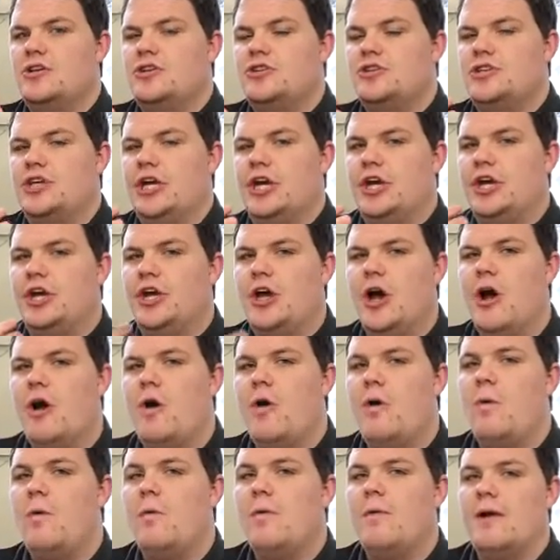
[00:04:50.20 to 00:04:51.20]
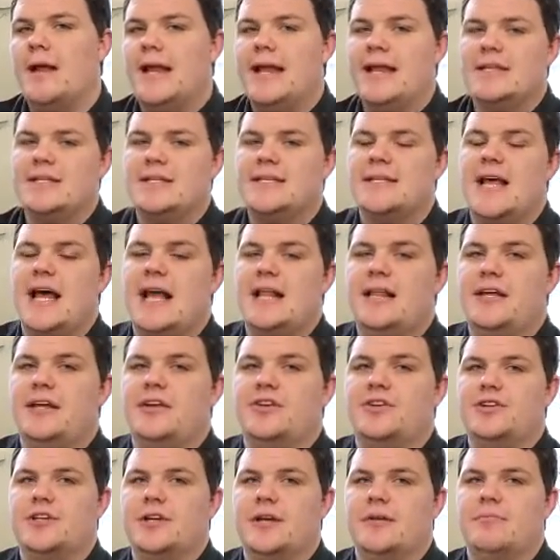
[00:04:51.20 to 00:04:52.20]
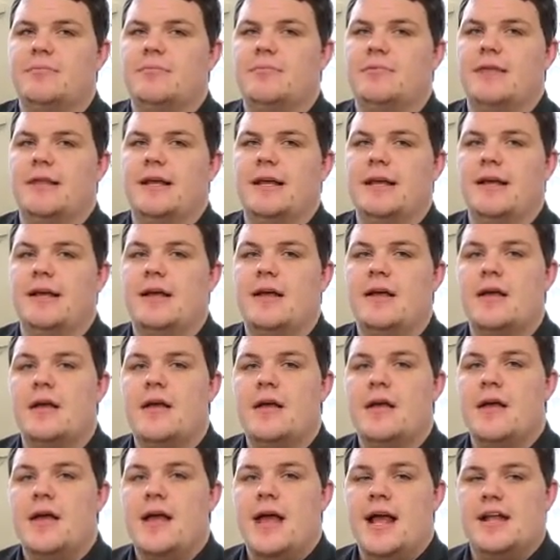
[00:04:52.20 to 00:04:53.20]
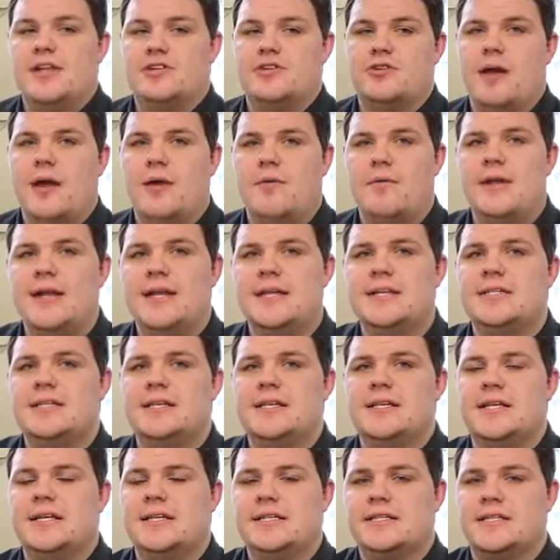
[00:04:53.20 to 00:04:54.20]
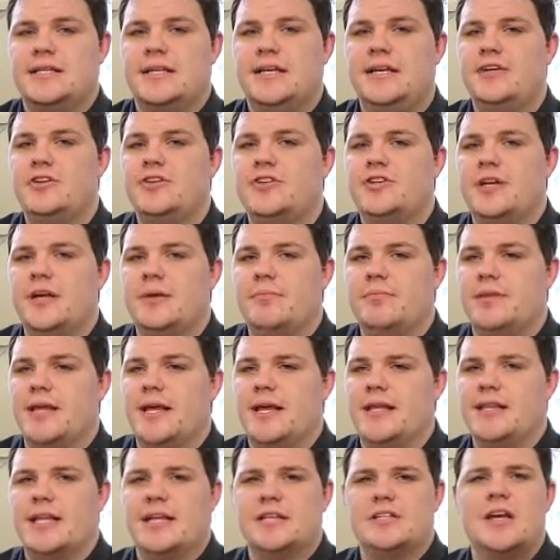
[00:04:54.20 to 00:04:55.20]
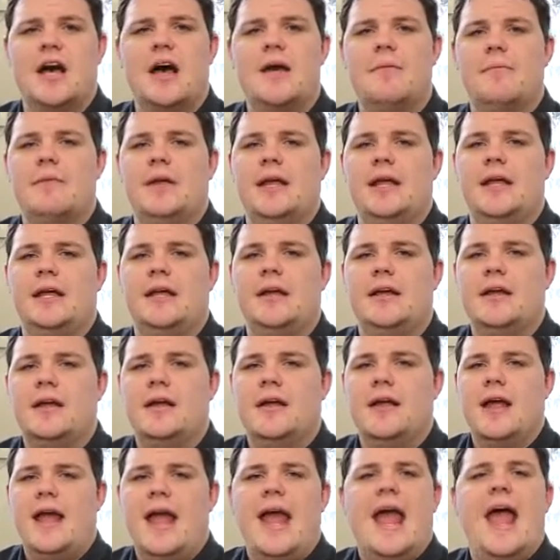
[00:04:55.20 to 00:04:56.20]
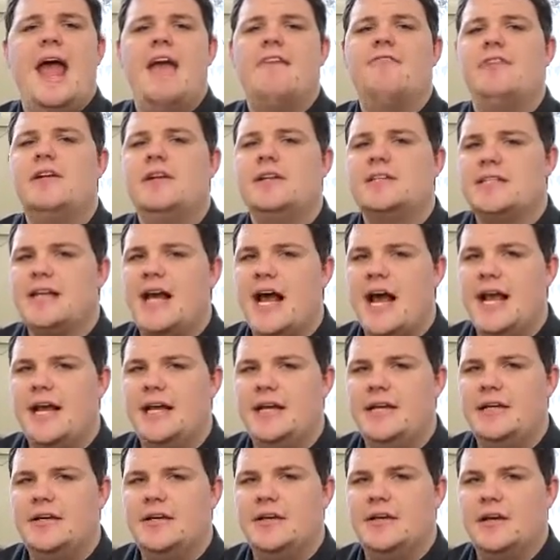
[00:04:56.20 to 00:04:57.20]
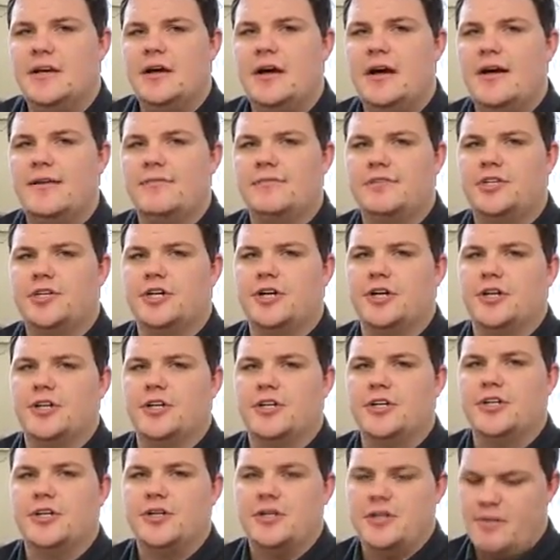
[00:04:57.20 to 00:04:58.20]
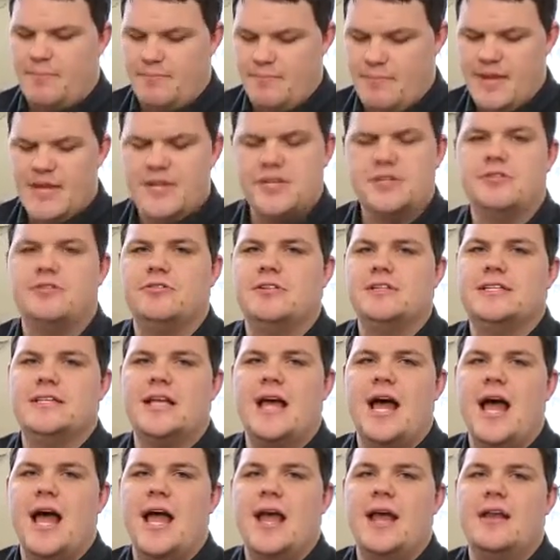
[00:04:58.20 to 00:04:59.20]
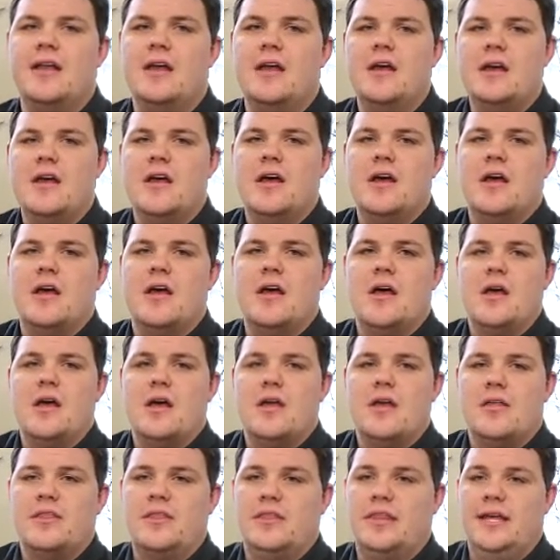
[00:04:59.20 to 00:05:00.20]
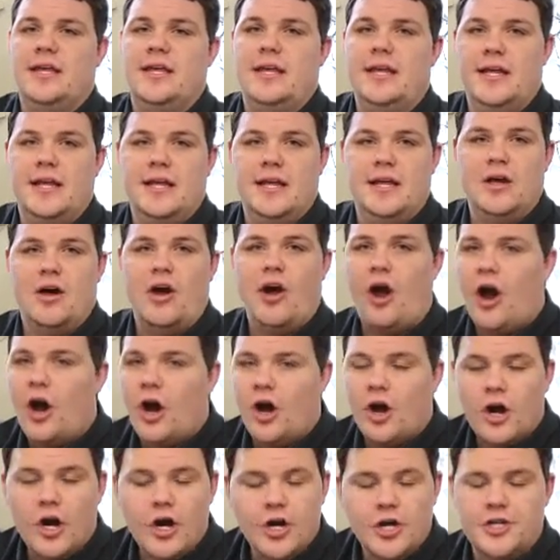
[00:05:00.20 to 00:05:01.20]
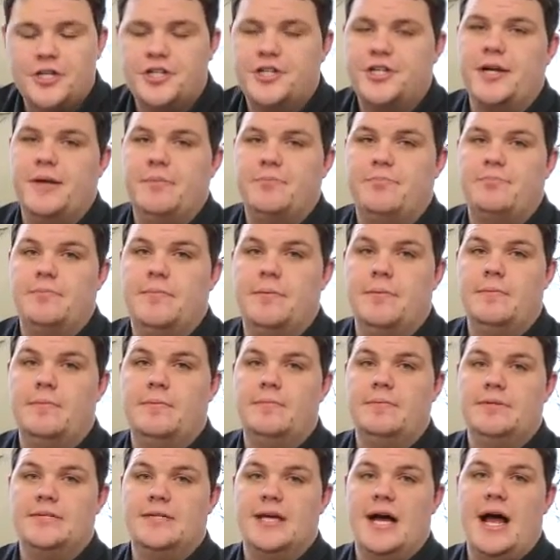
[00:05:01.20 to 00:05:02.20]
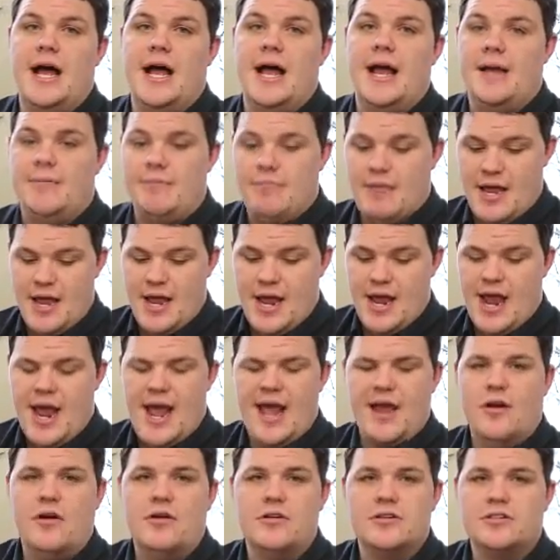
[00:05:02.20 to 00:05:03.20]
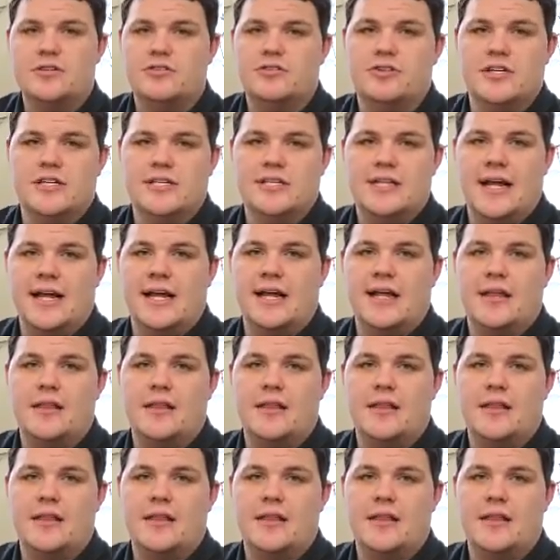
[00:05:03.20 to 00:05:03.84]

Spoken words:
to go into that leadership thing. And so I went into this leadership thing that taught me every side of church. The ministry side, the hardship time, and also just like